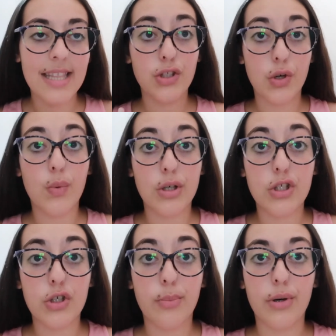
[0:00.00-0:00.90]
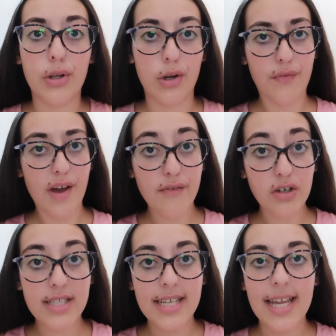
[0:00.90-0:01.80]
they don't want to put a lot of
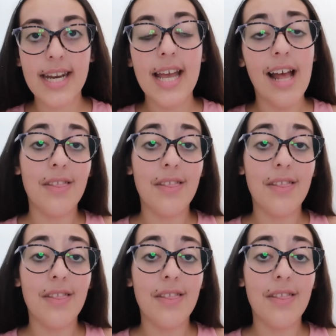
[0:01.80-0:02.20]
effort in,